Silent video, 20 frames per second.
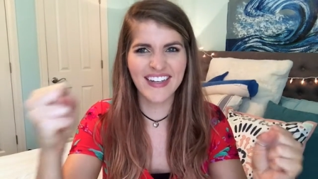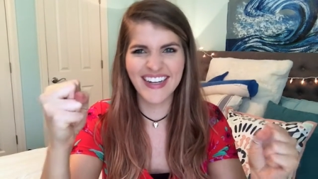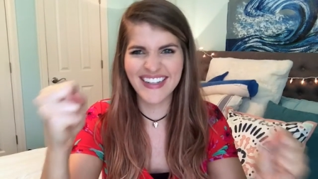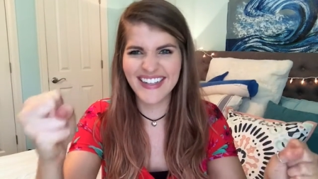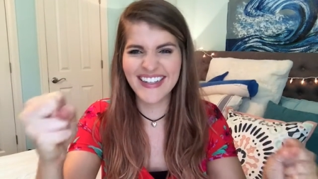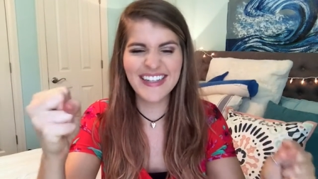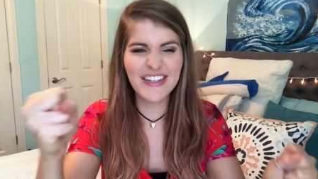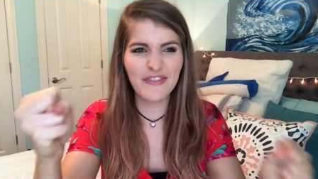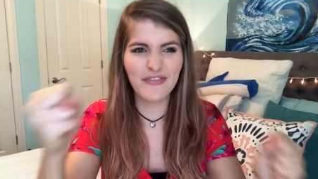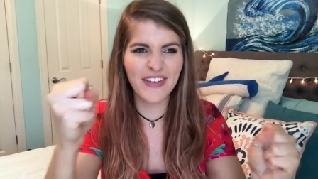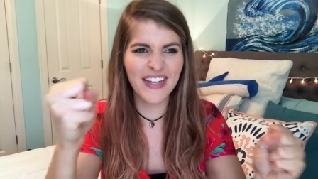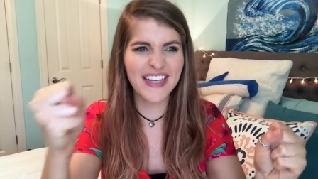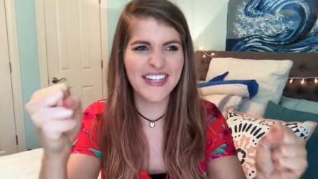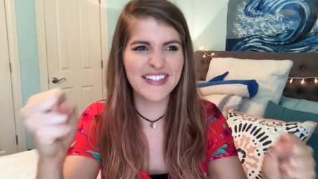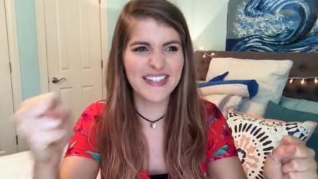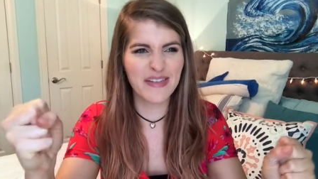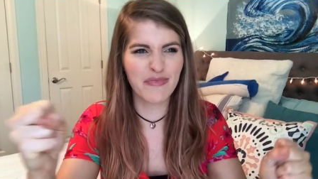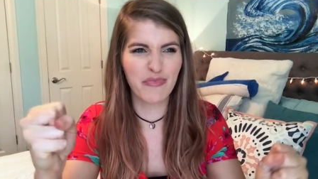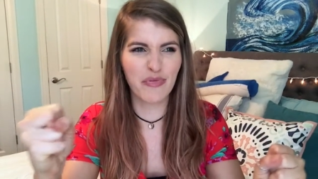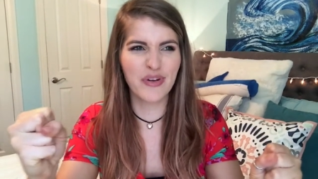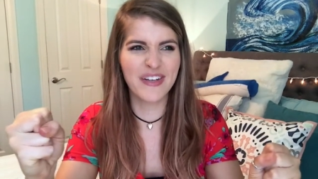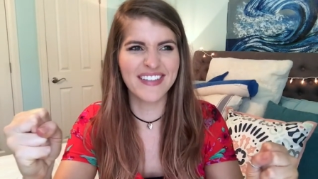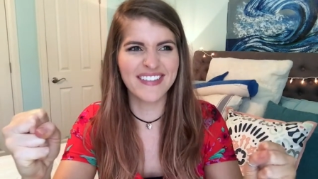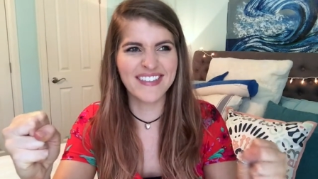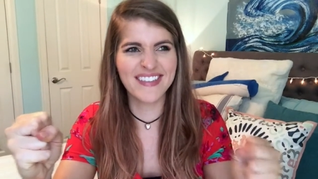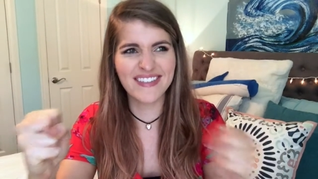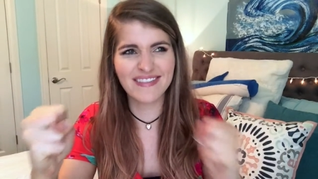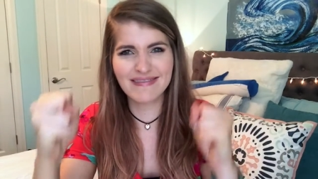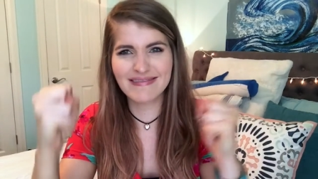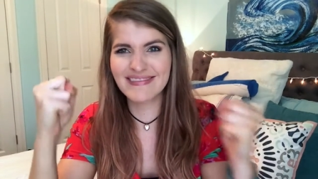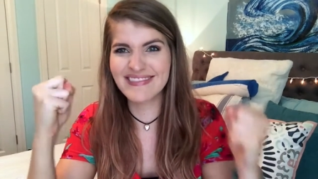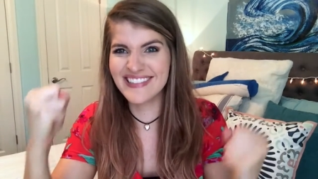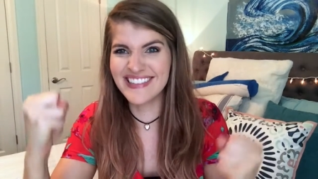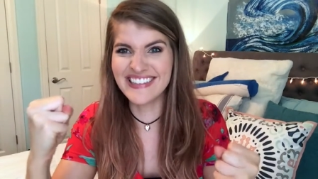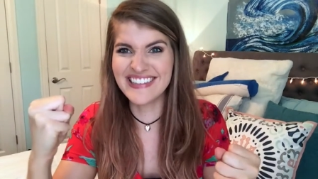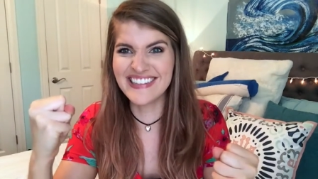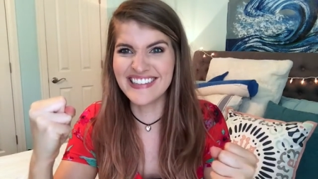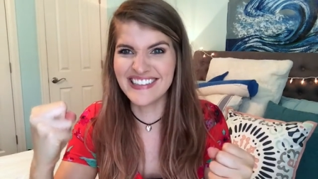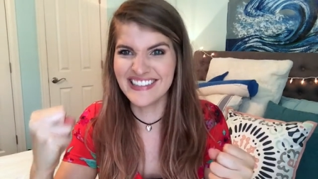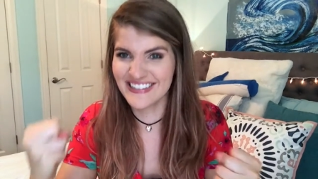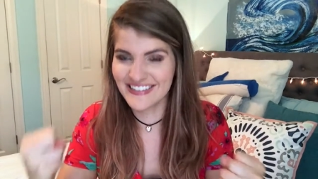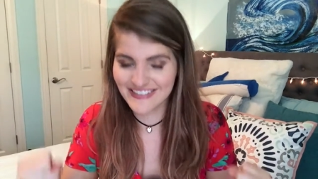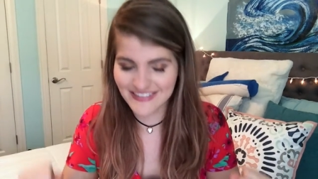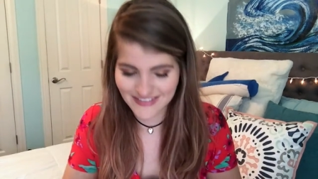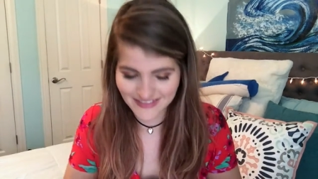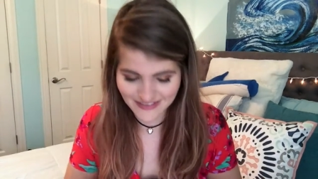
I need the fantasy points. Oh.